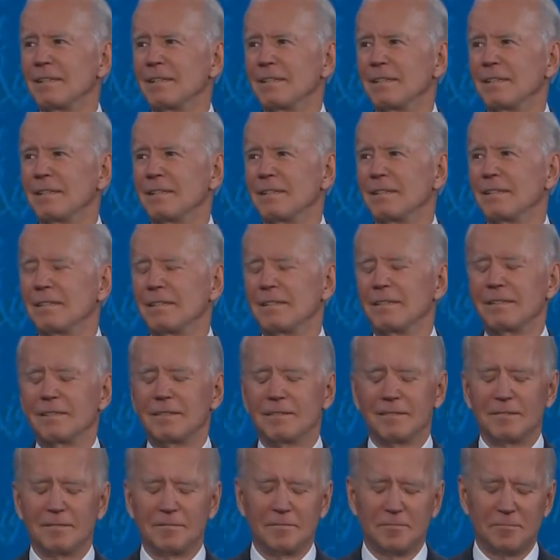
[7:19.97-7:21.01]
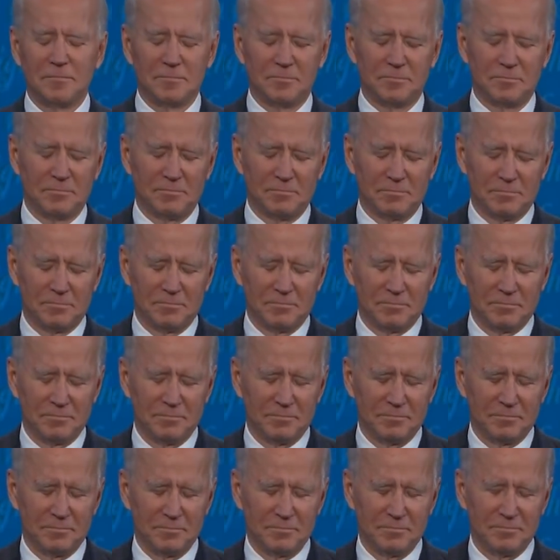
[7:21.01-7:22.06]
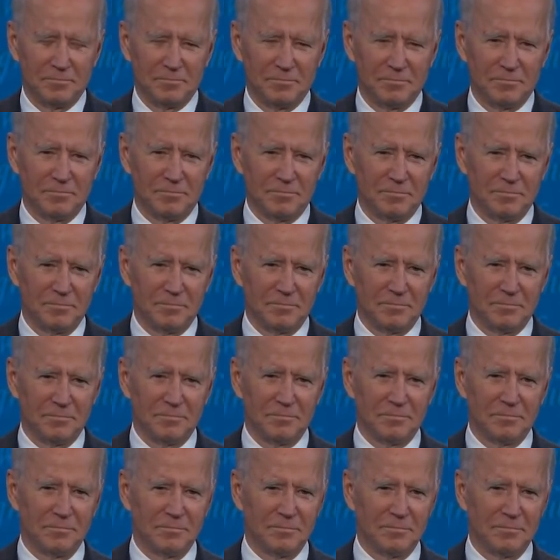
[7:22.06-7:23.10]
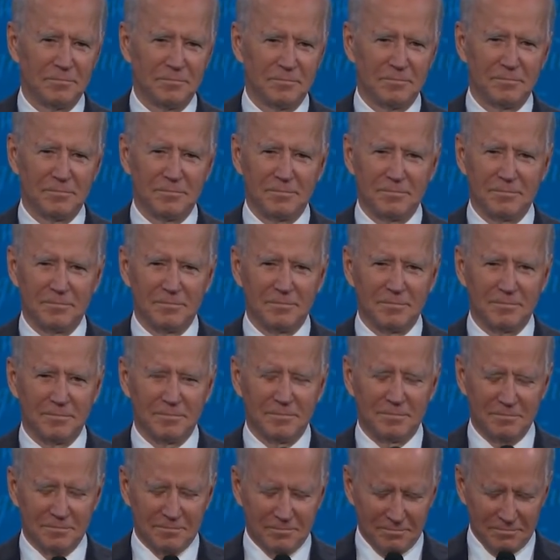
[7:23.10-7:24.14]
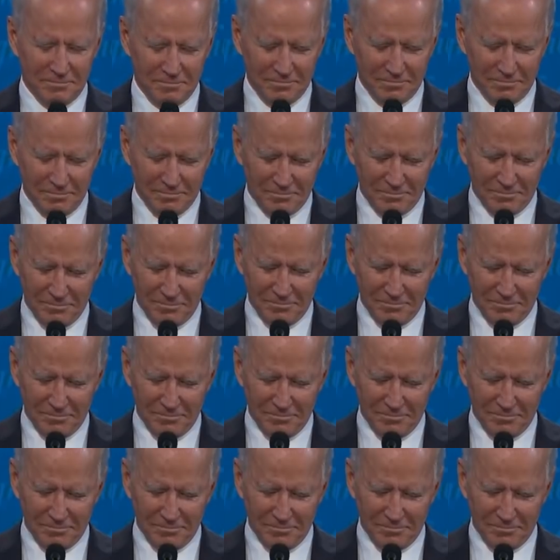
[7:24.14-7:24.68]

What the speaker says: (not speaking)